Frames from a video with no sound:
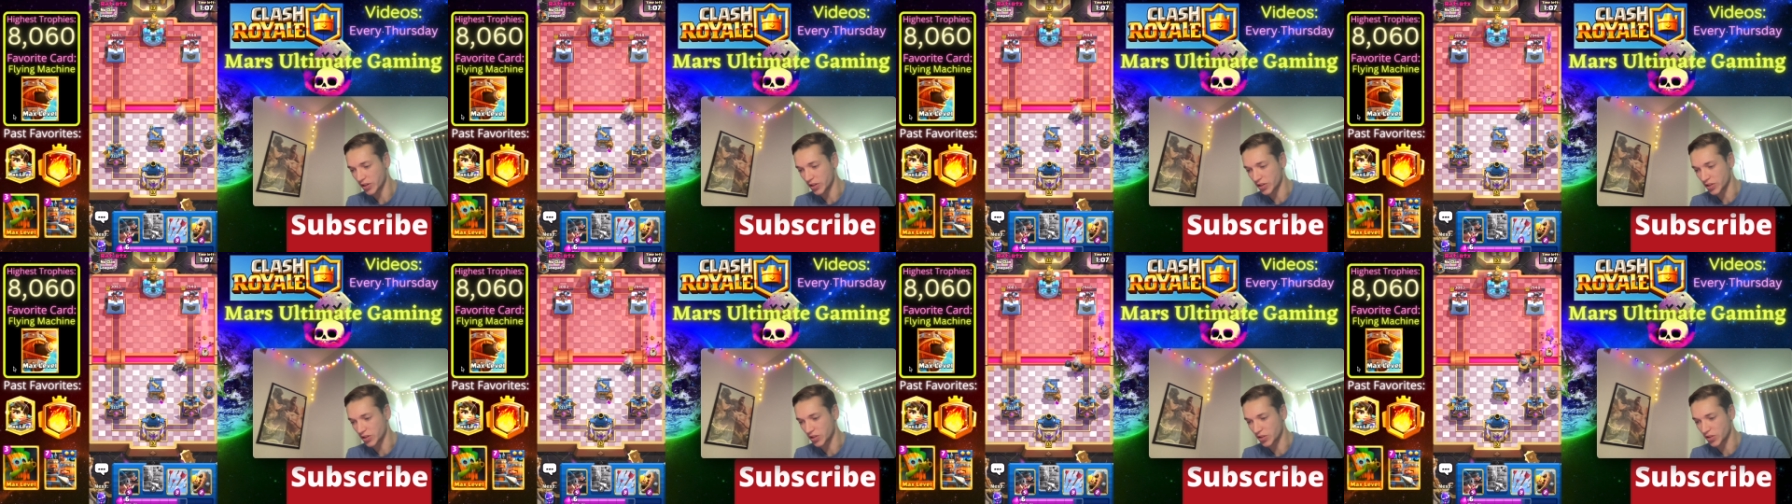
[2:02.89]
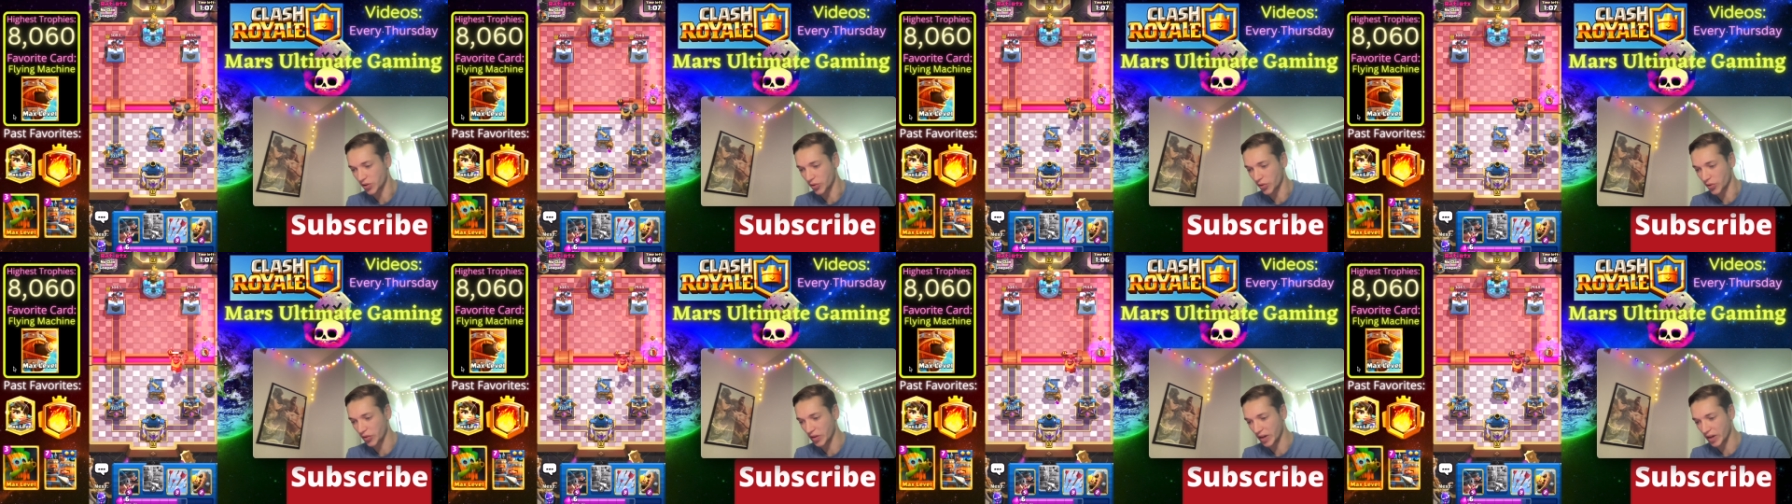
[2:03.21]
is
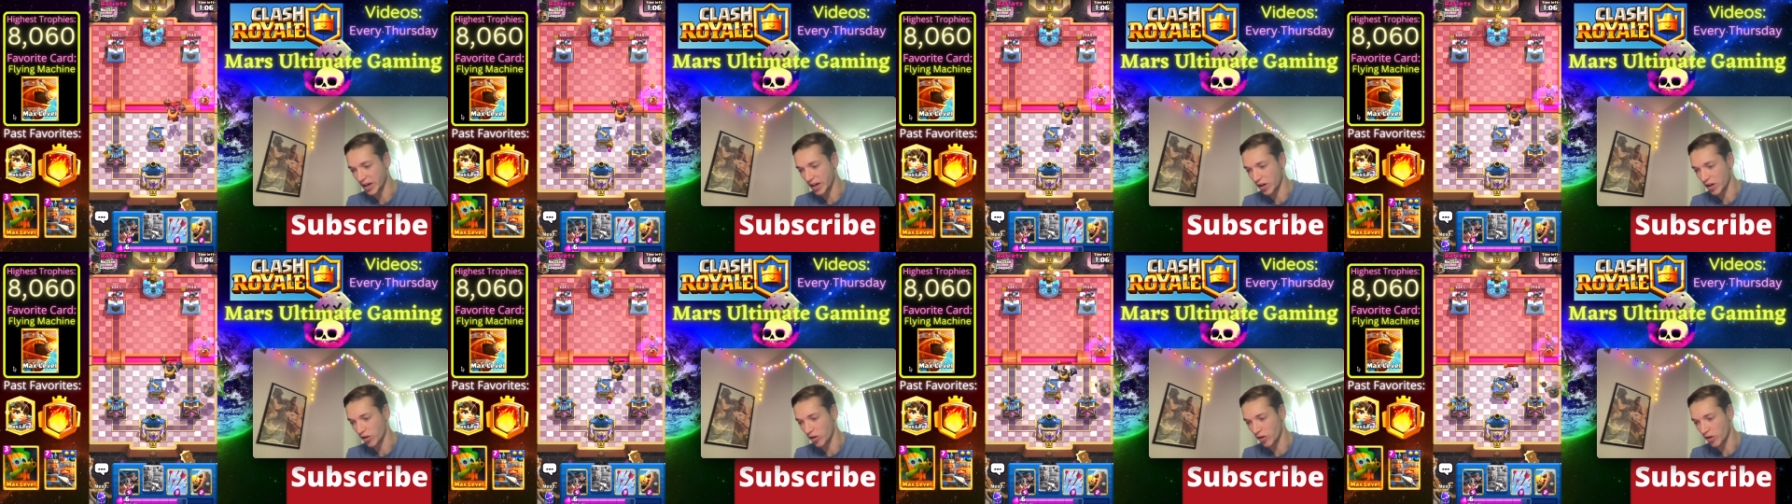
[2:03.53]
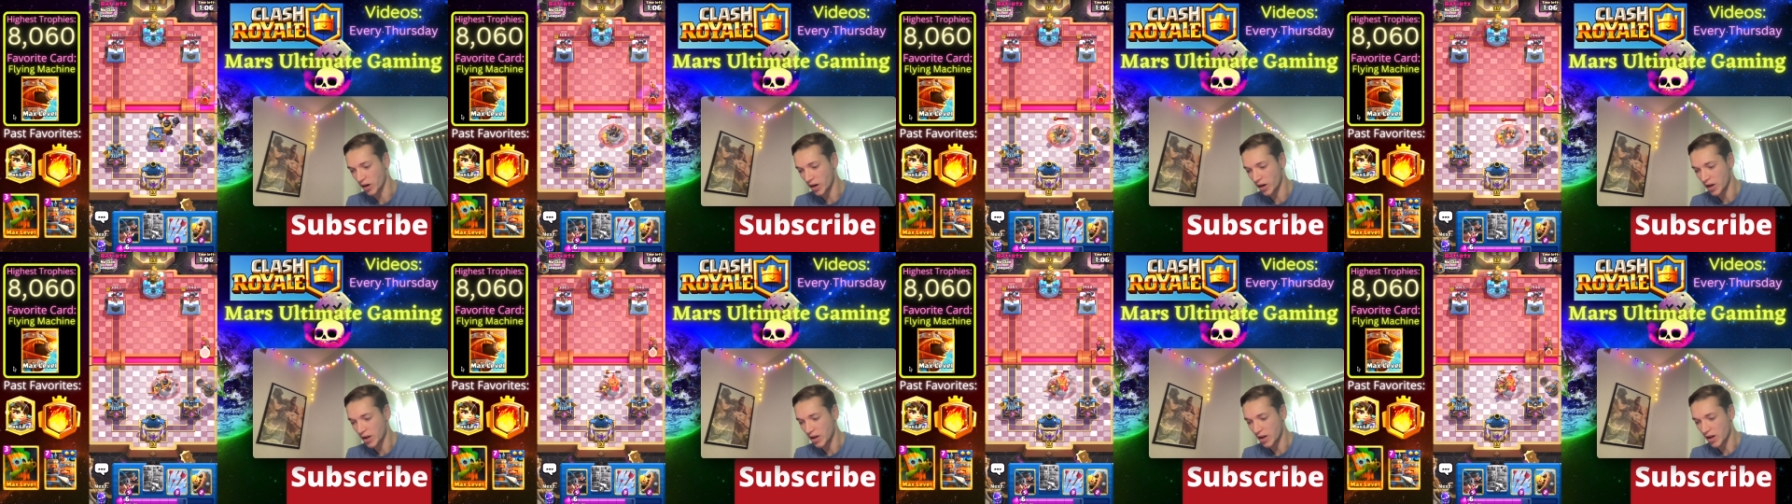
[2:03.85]
still there.
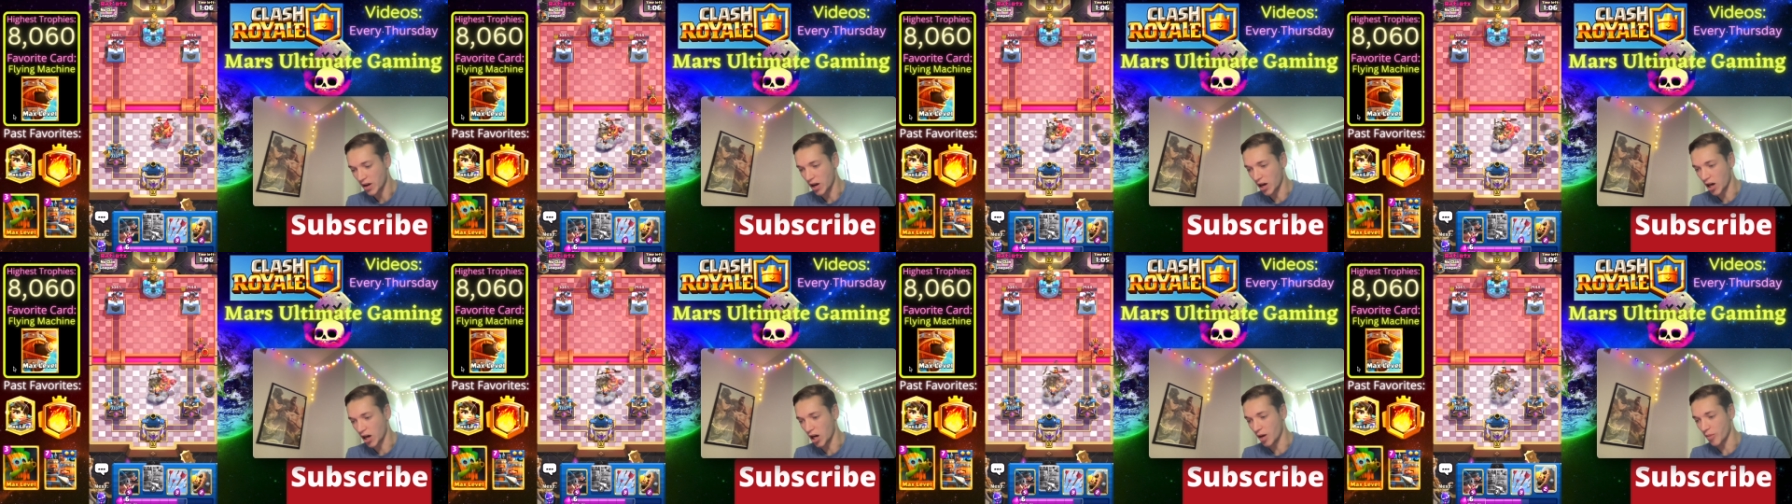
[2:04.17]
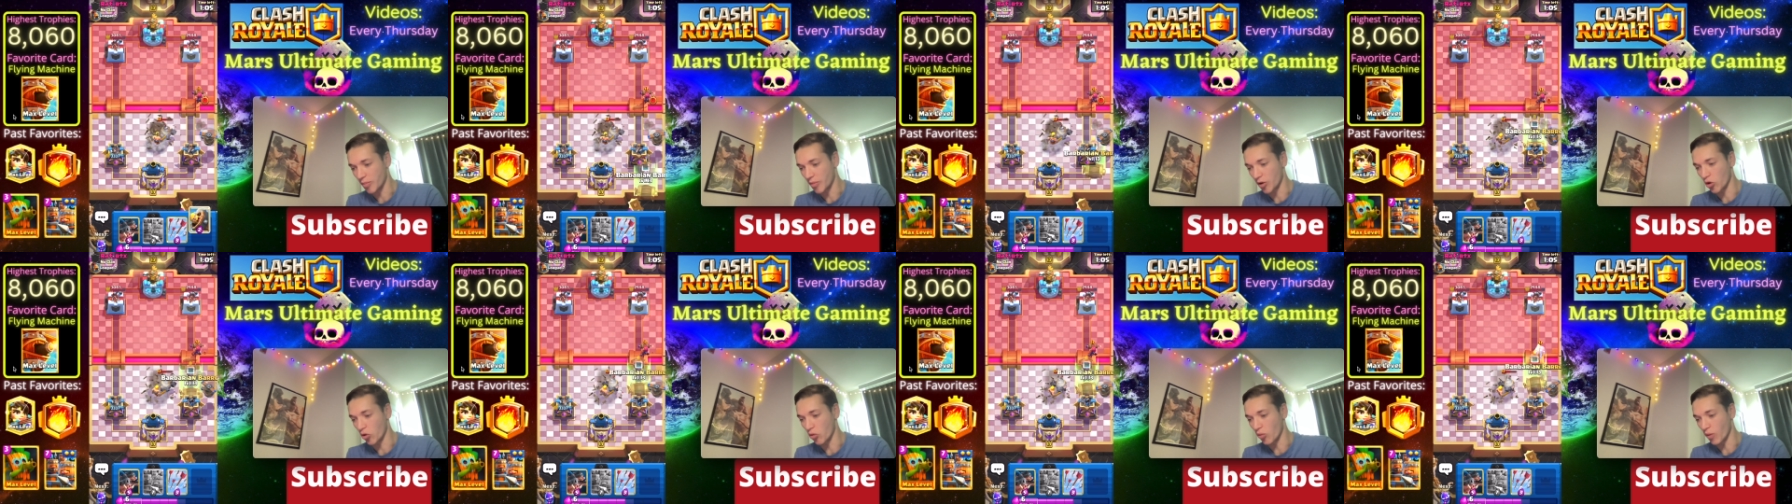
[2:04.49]

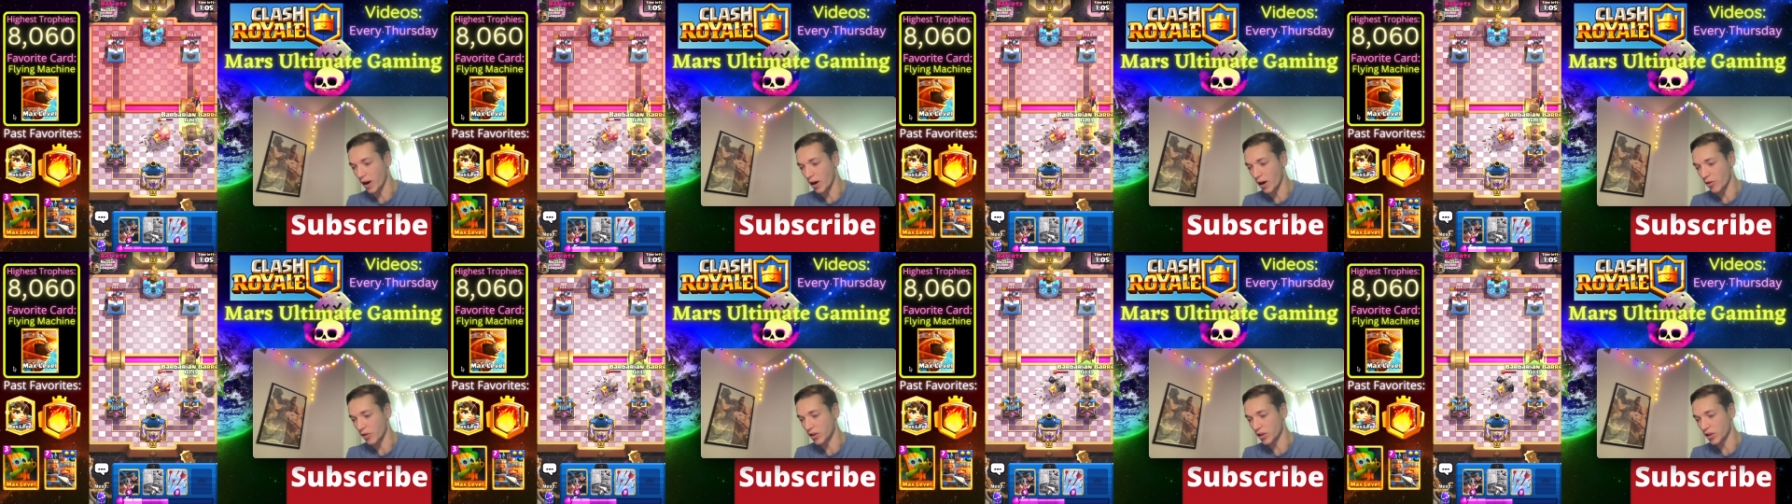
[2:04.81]
Um, oh, wow.